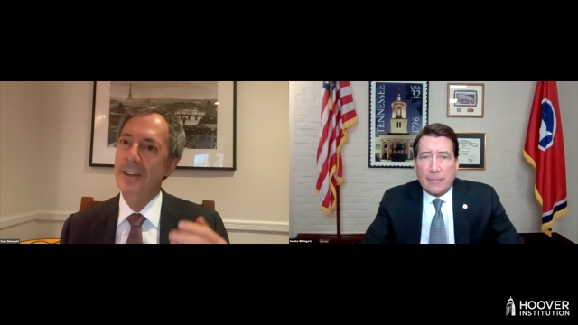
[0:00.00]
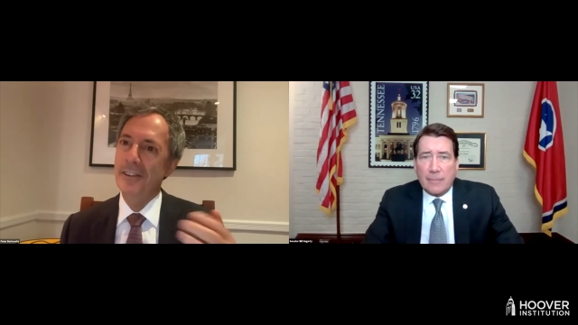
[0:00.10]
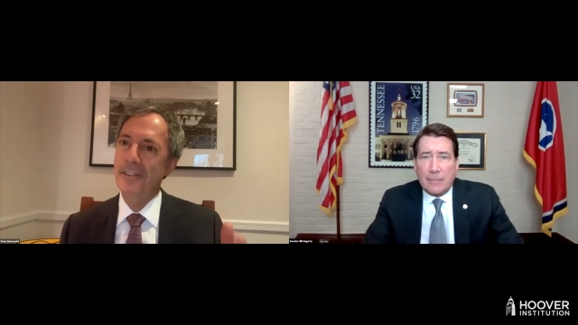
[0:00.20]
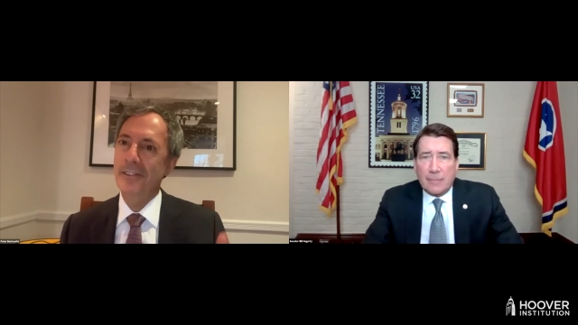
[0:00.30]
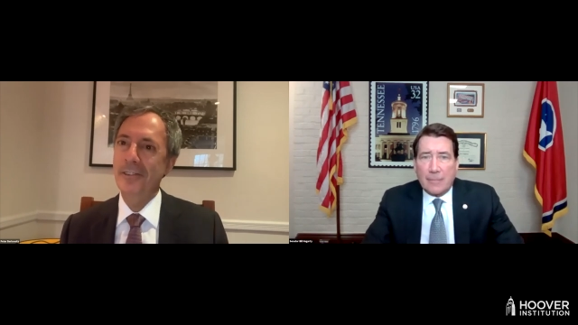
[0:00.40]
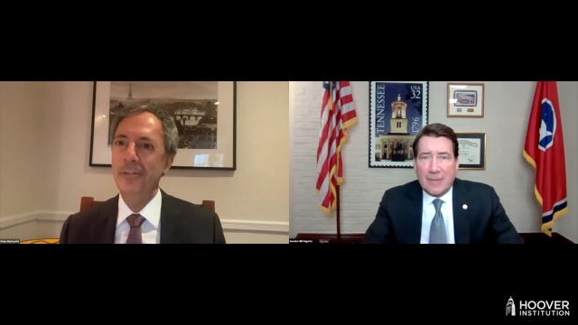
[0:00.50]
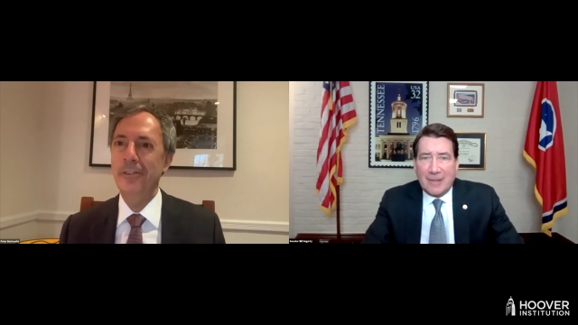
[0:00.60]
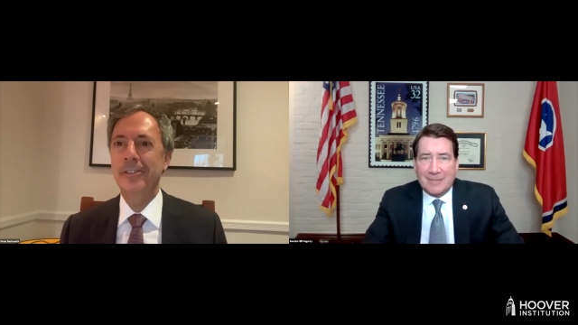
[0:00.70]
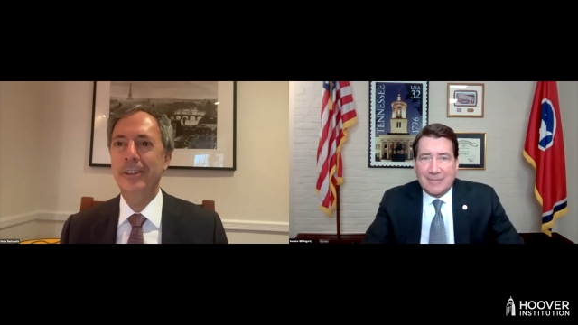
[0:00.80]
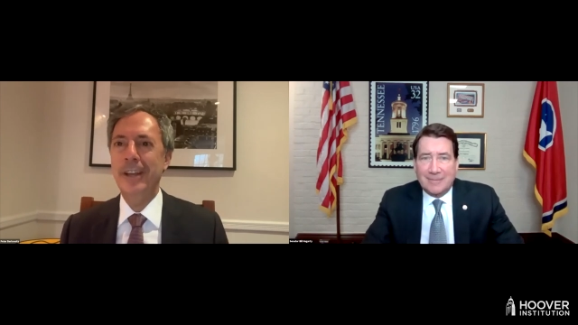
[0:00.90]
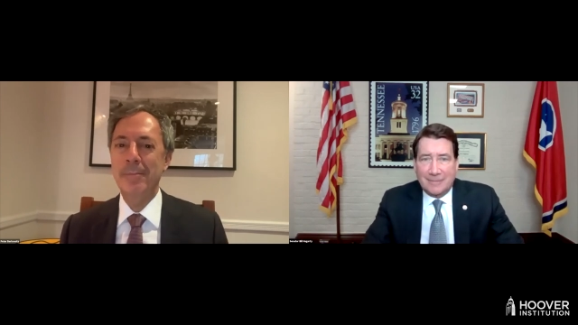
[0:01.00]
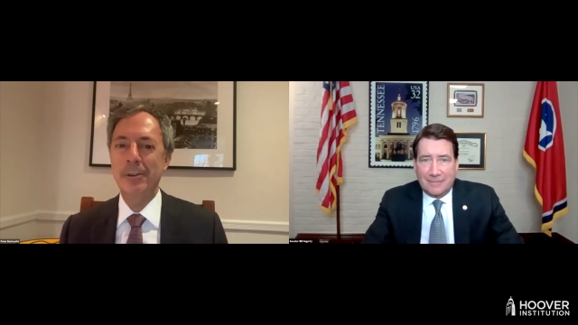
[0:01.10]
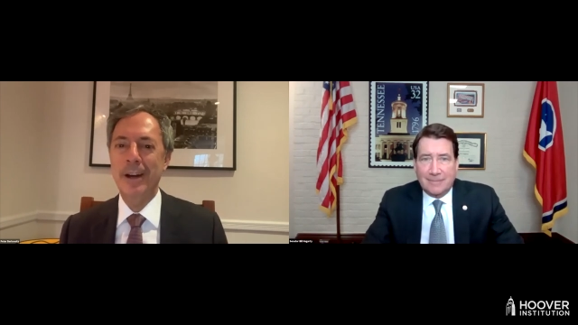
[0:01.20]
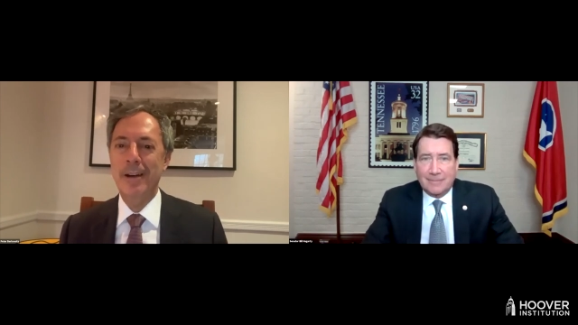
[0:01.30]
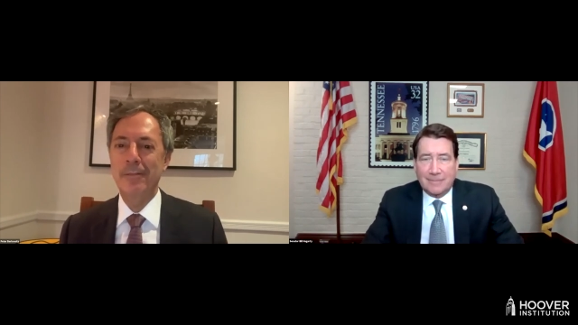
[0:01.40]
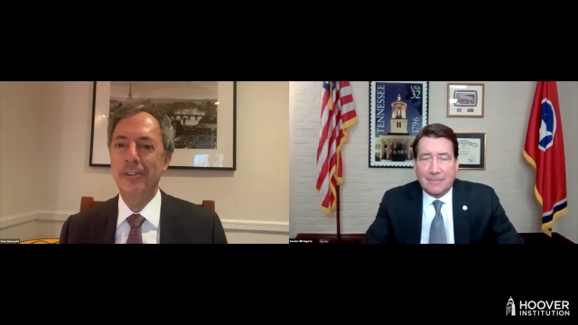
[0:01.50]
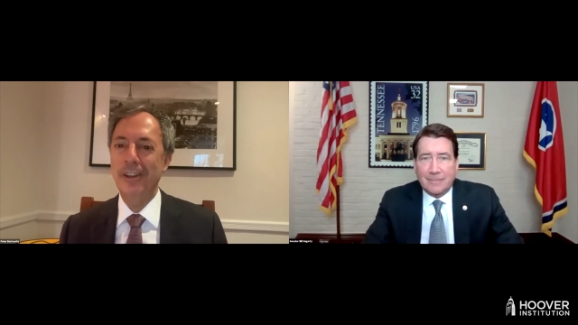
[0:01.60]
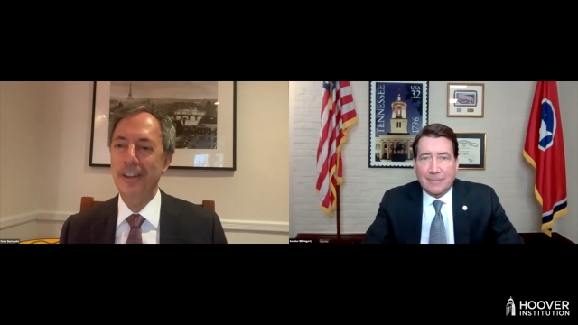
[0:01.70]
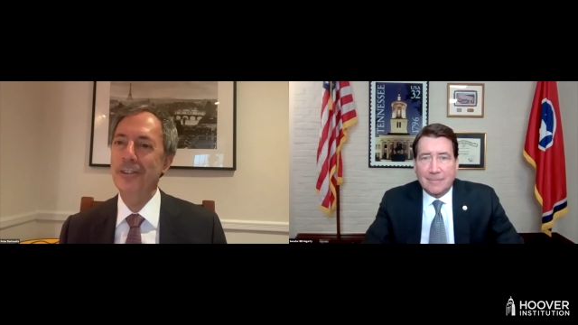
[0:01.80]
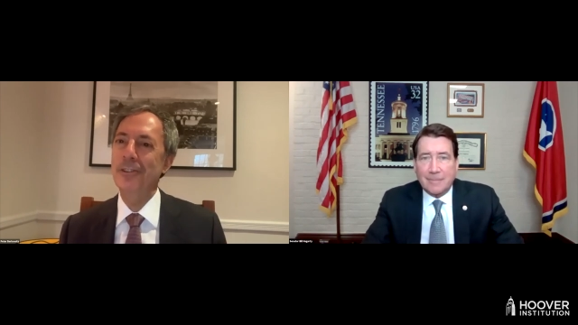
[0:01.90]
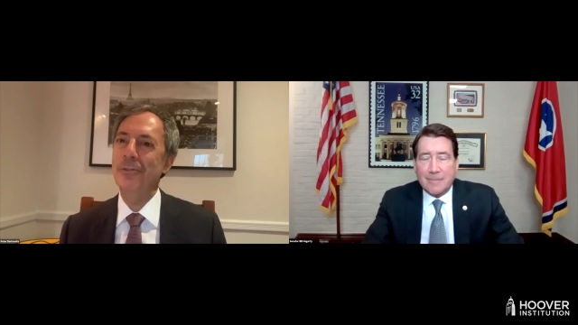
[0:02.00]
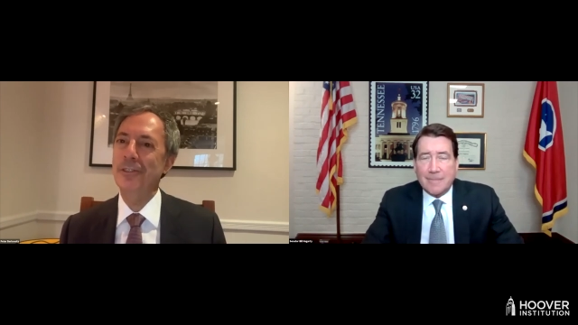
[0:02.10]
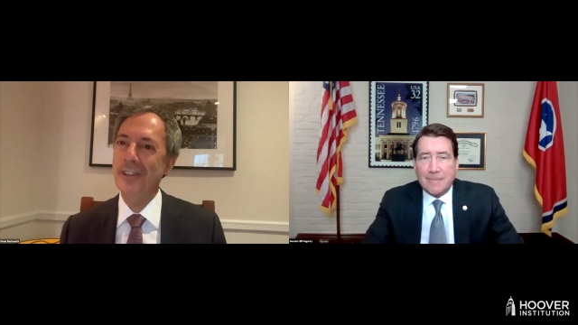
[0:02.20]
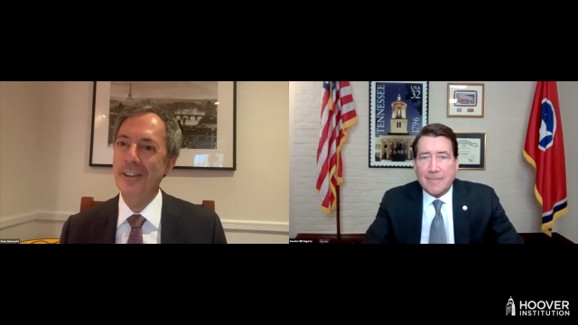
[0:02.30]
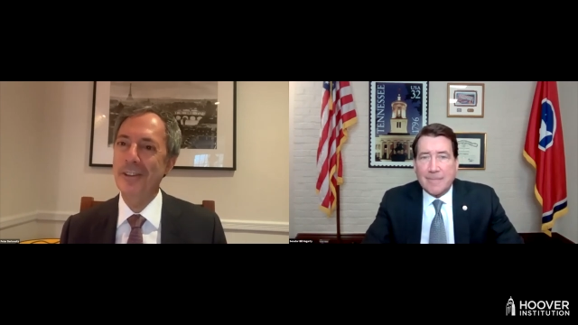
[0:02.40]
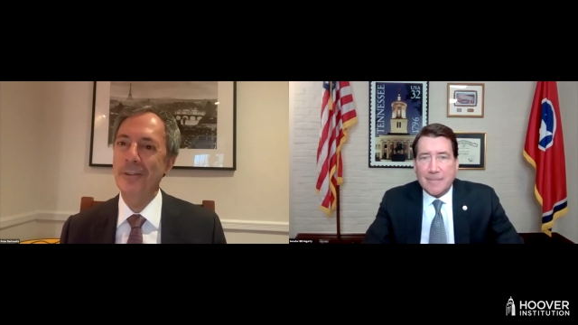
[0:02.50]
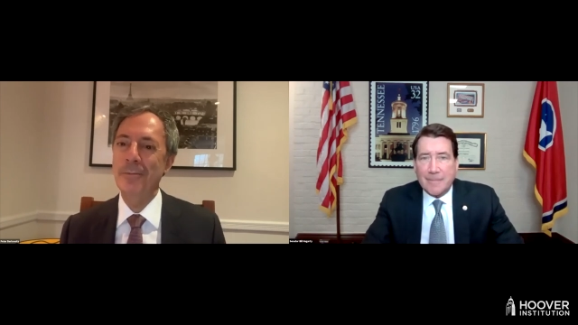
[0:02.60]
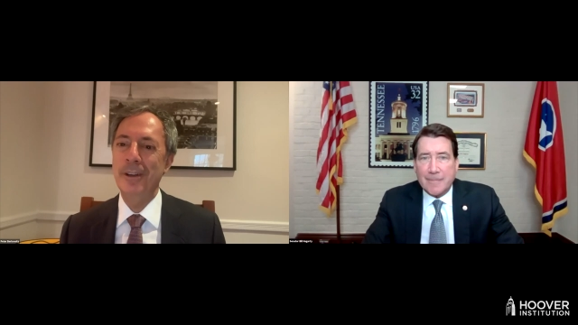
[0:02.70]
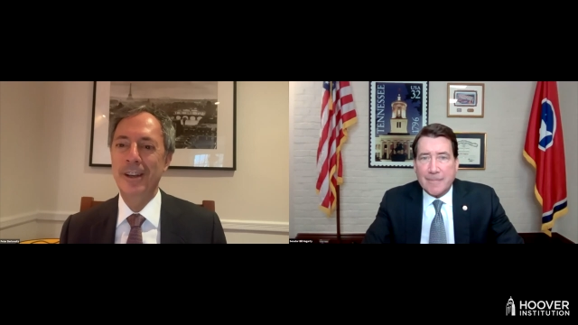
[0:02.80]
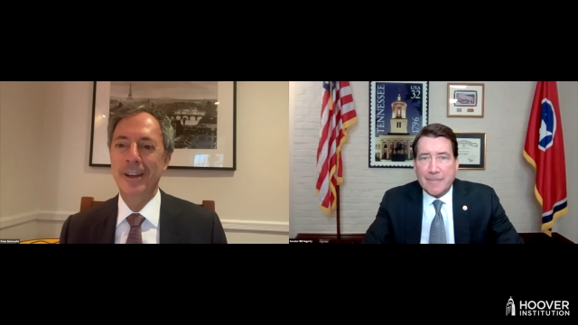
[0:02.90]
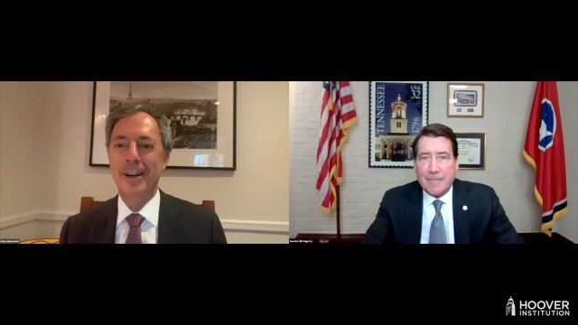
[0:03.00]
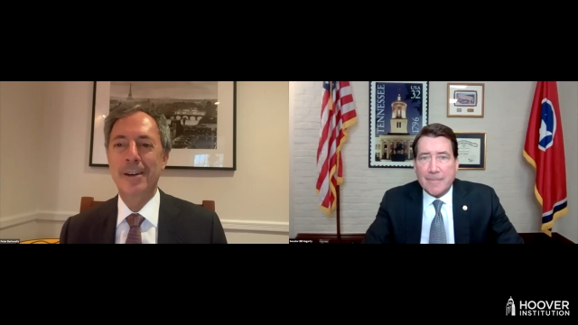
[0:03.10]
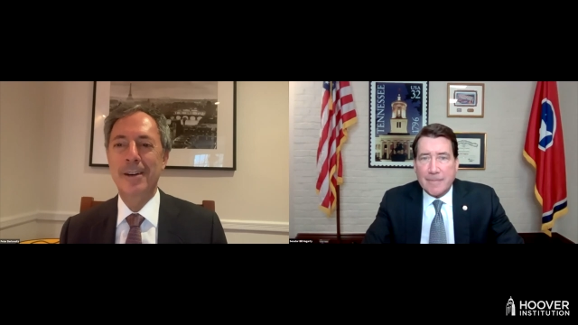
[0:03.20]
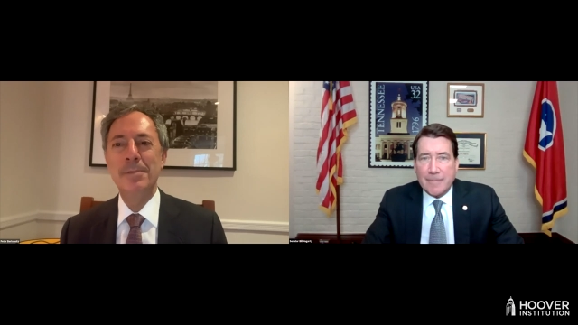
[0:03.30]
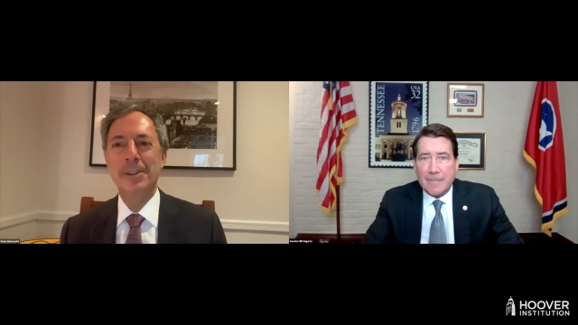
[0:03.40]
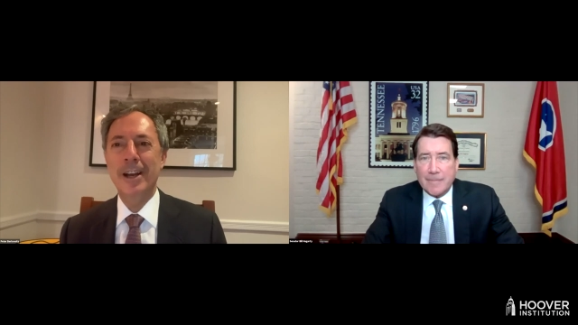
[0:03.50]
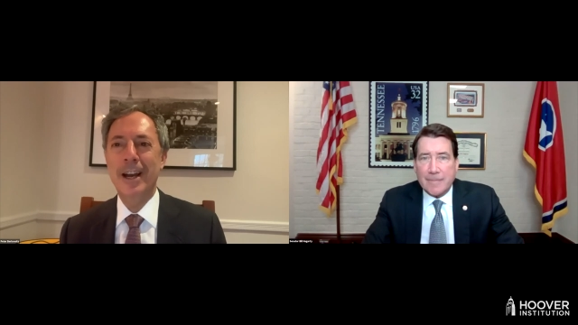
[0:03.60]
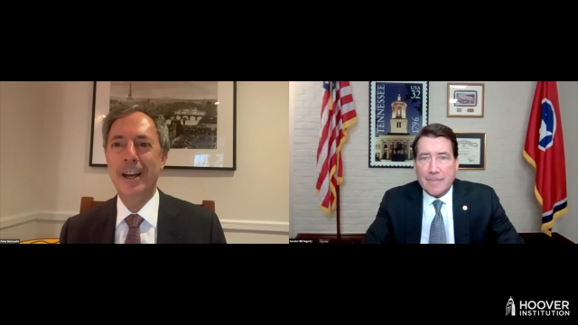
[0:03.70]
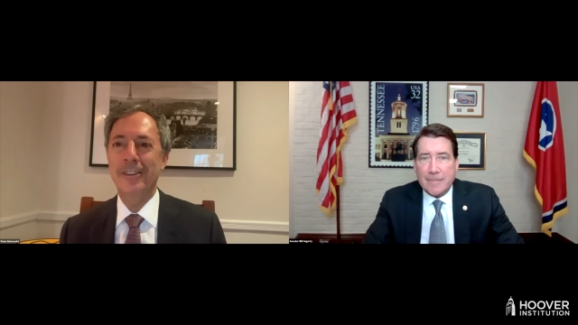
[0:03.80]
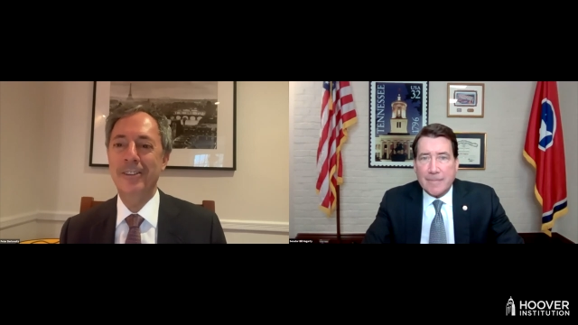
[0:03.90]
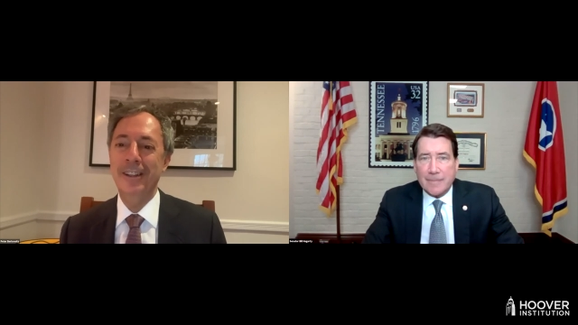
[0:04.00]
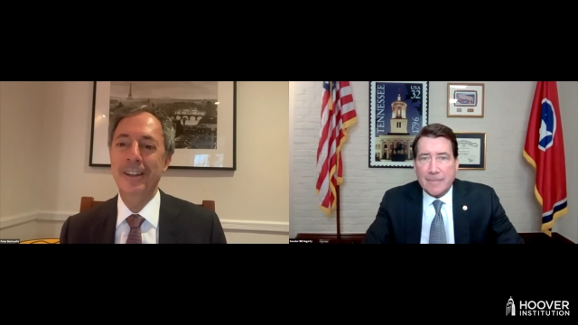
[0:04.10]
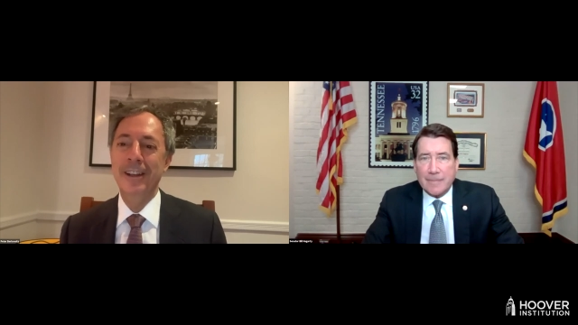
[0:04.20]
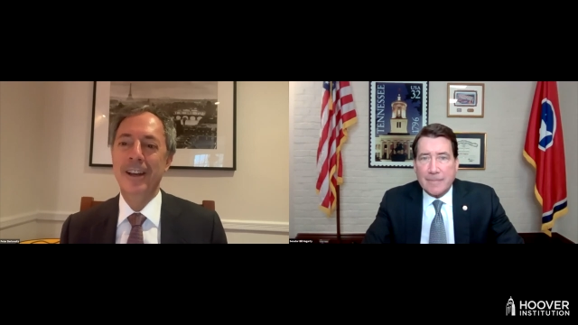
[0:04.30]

Speaker 1: This is Hoover's Capitol Conversations with Senator Bill Hagerty.